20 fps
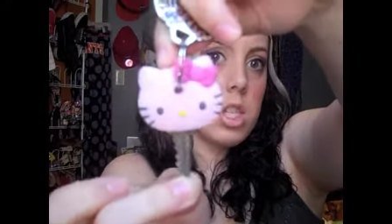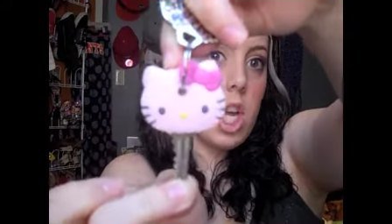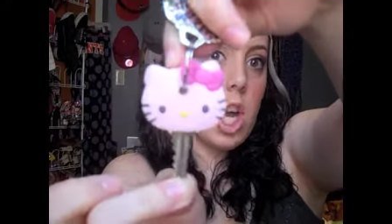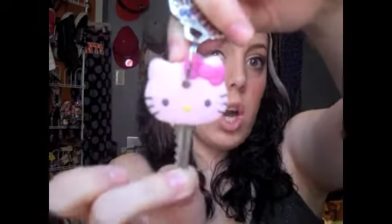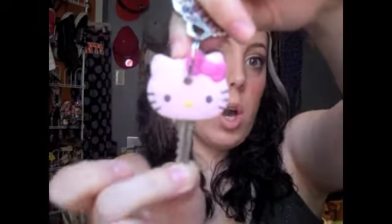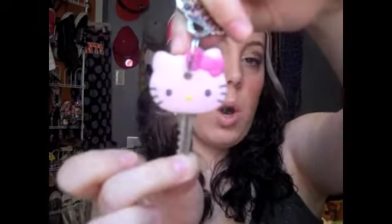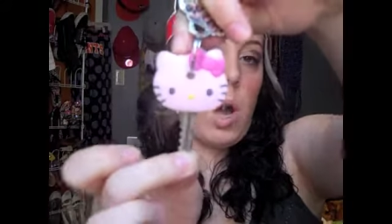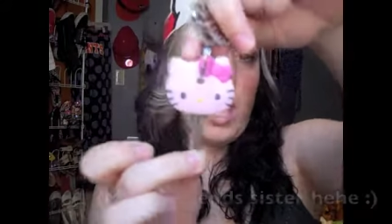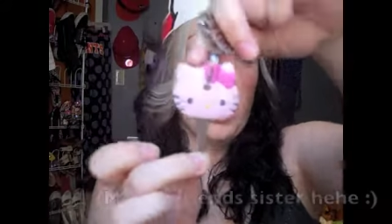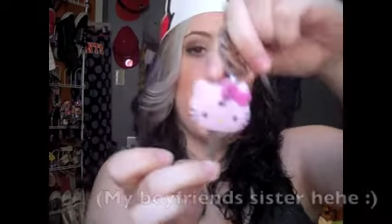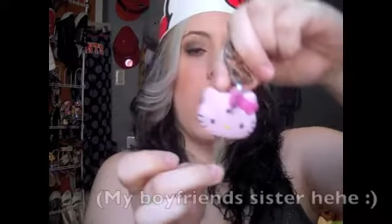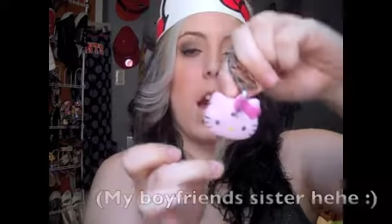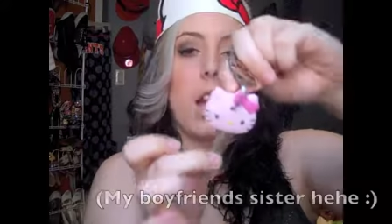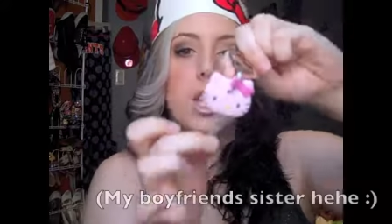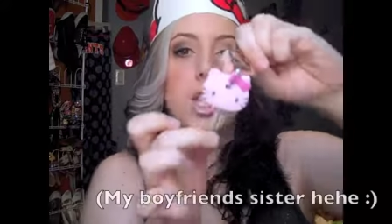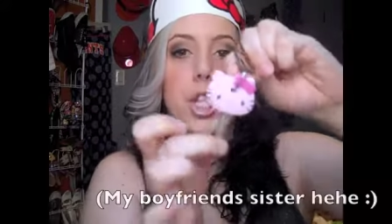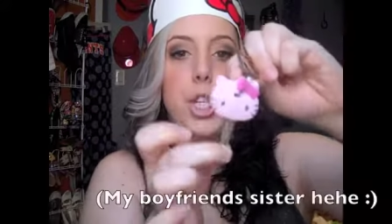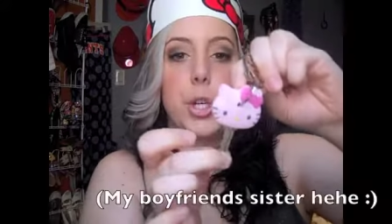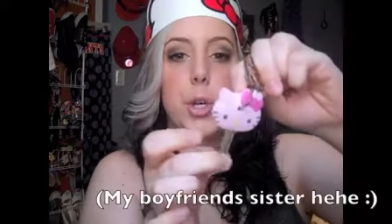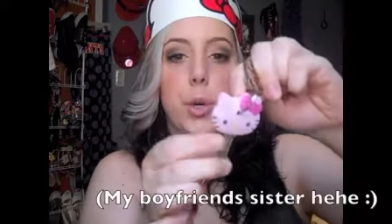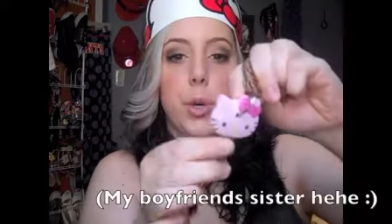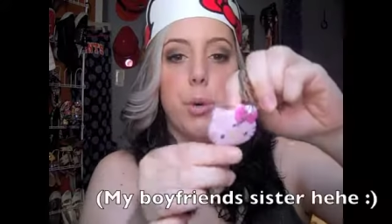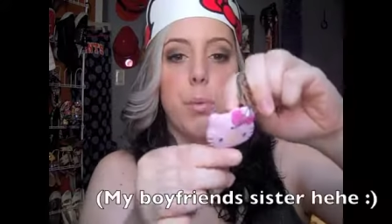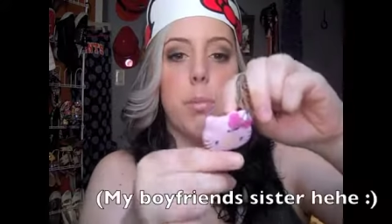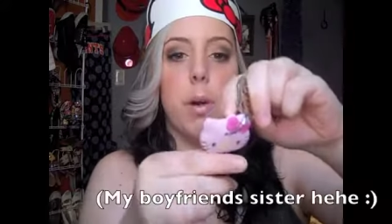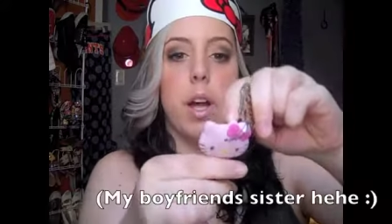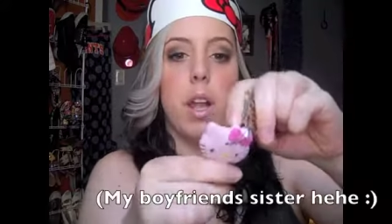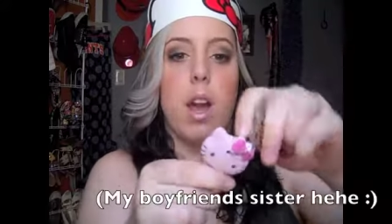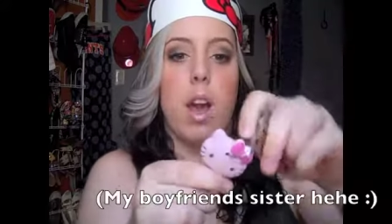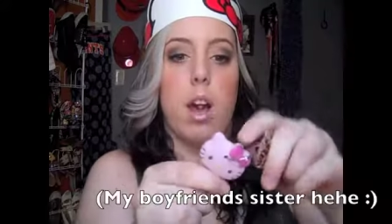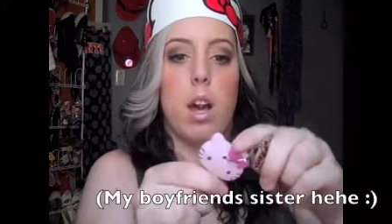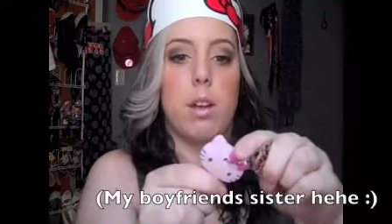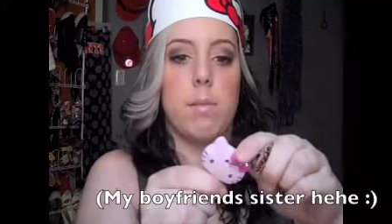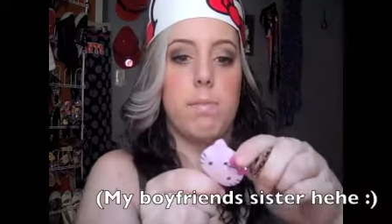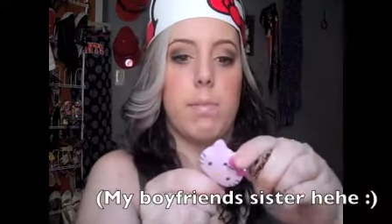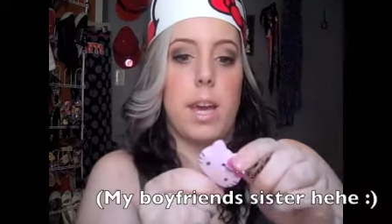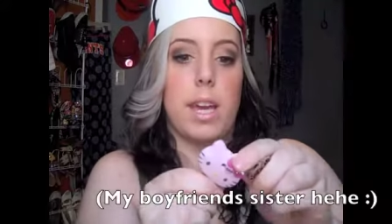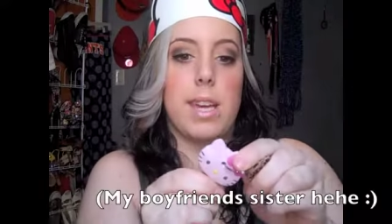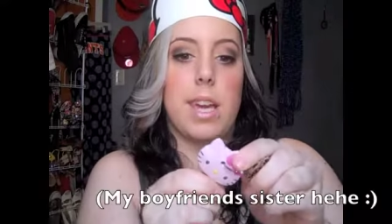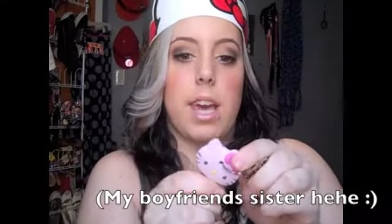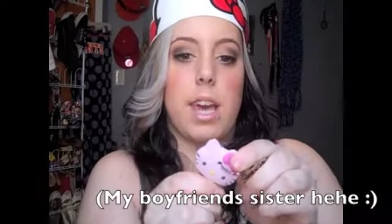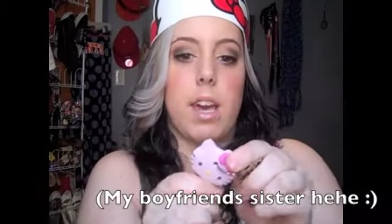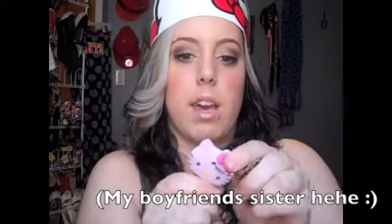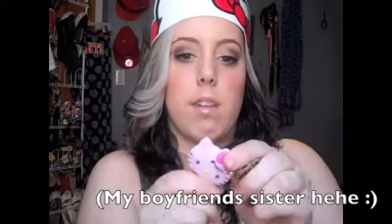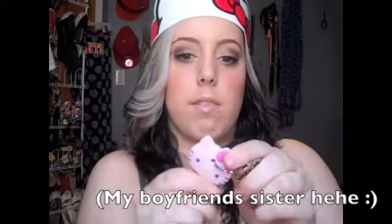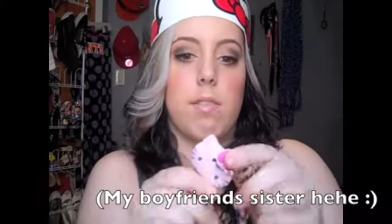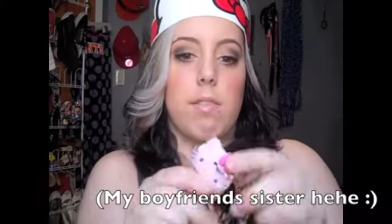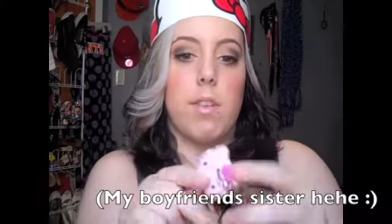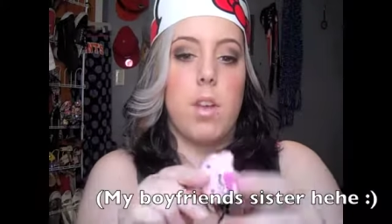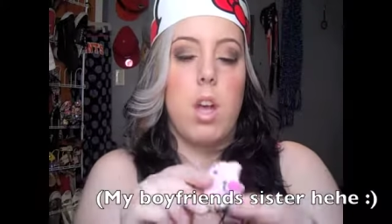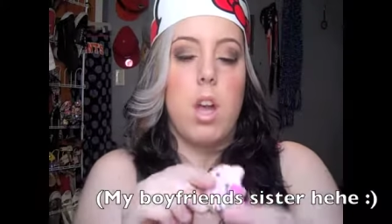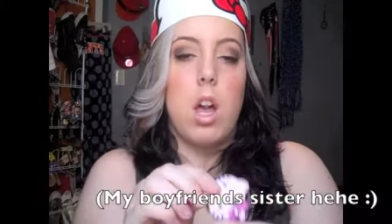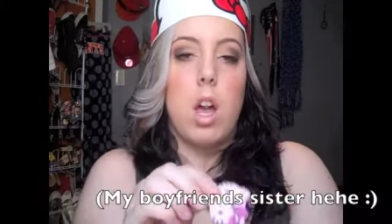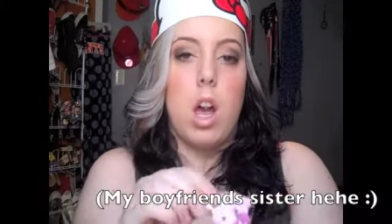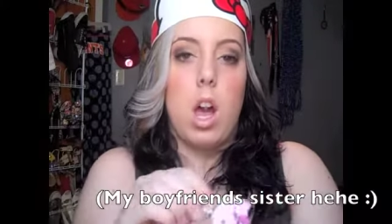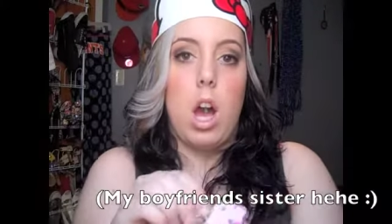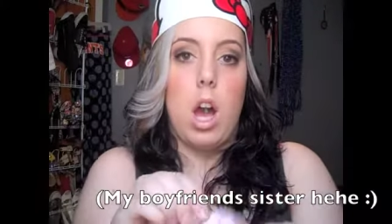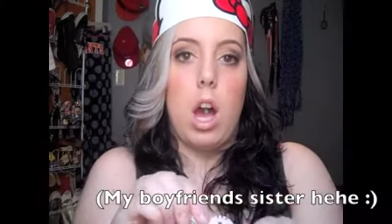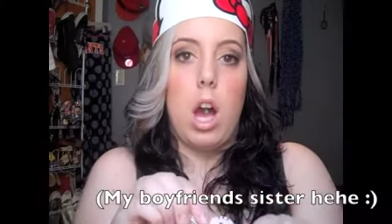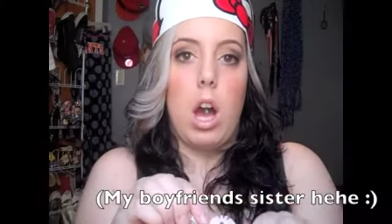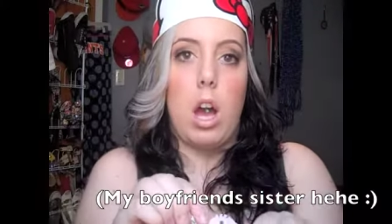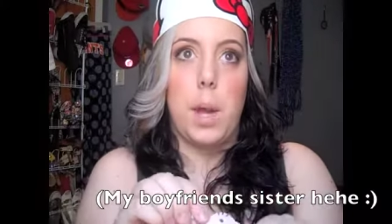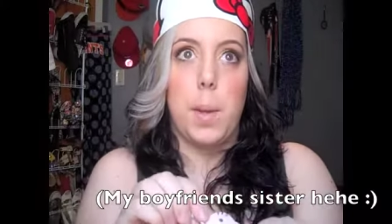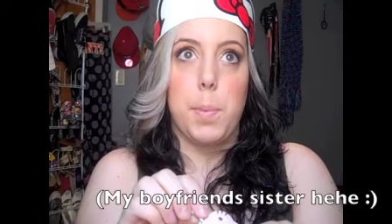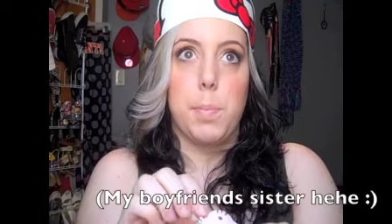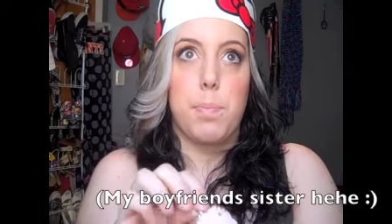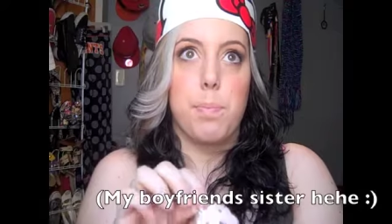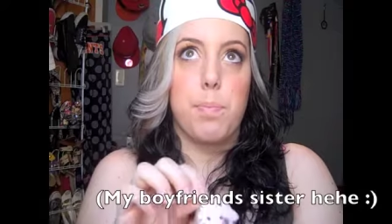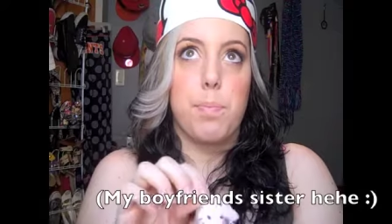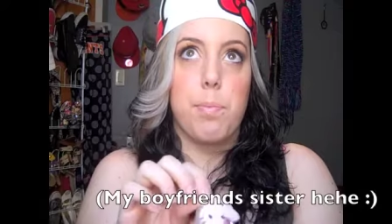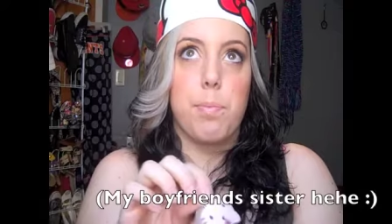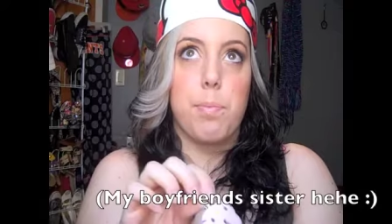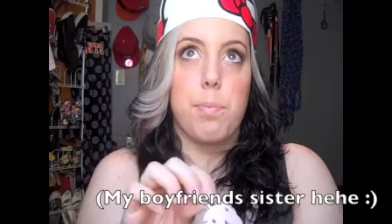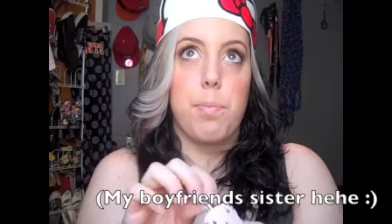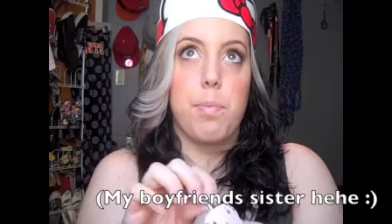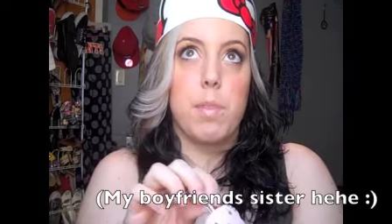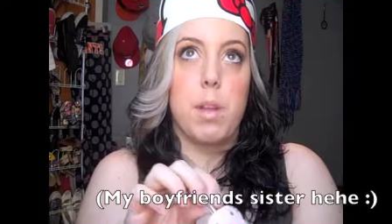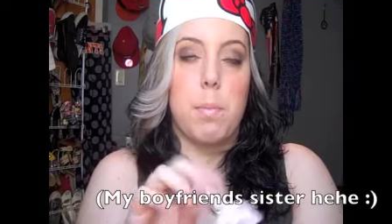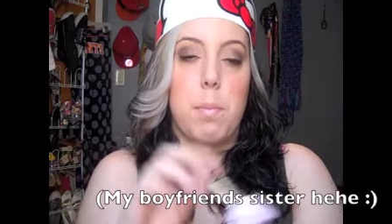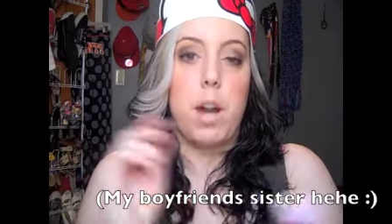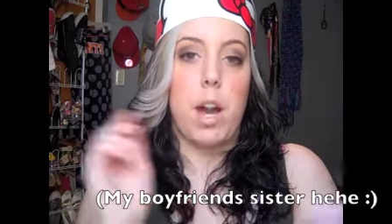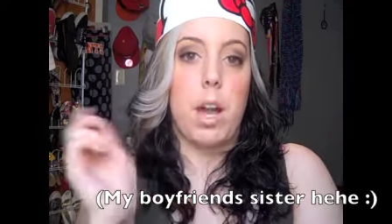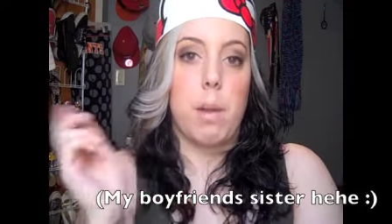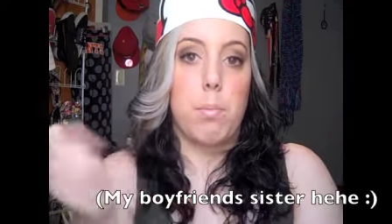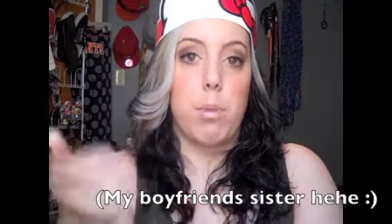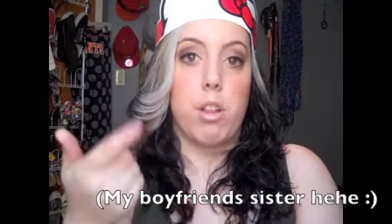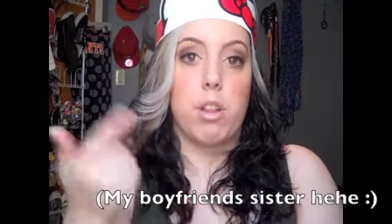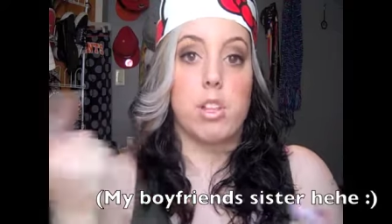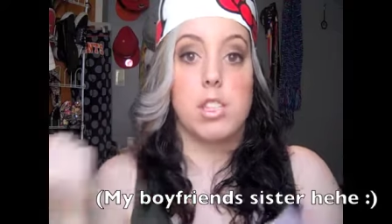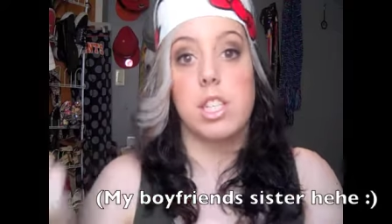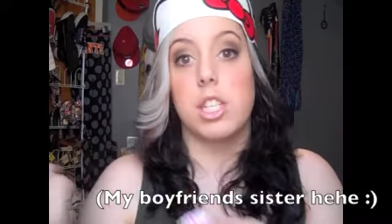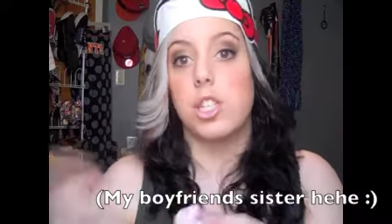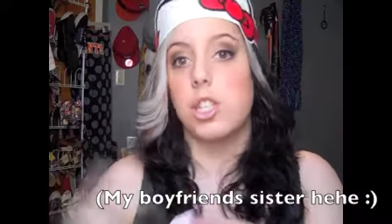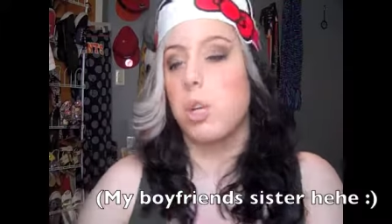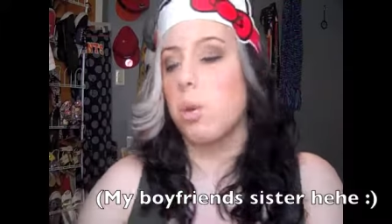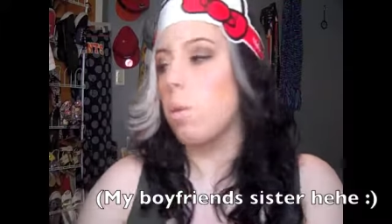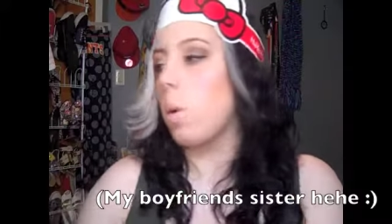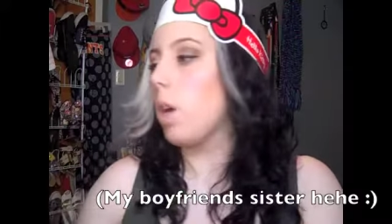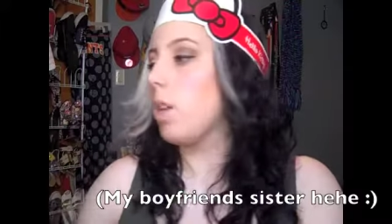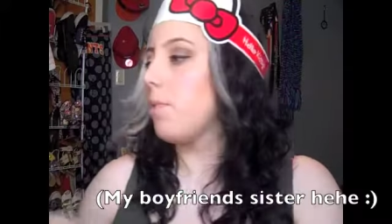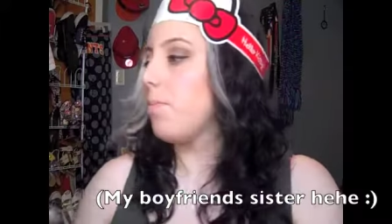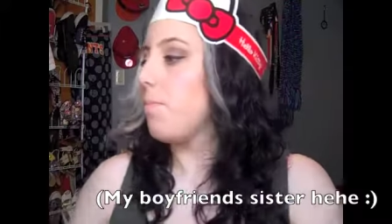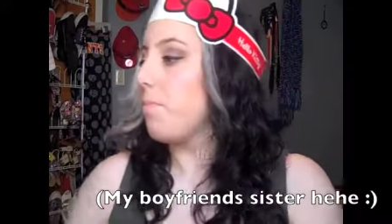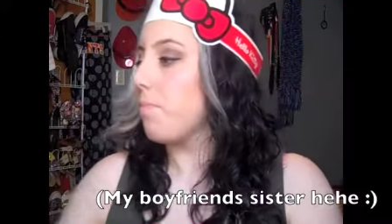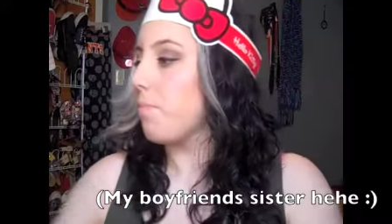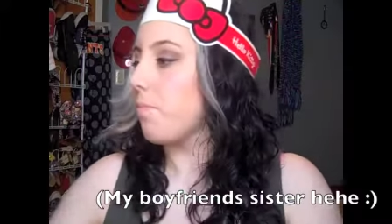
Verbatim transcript: No, I got two, but um, I gave um, my brother's sister one.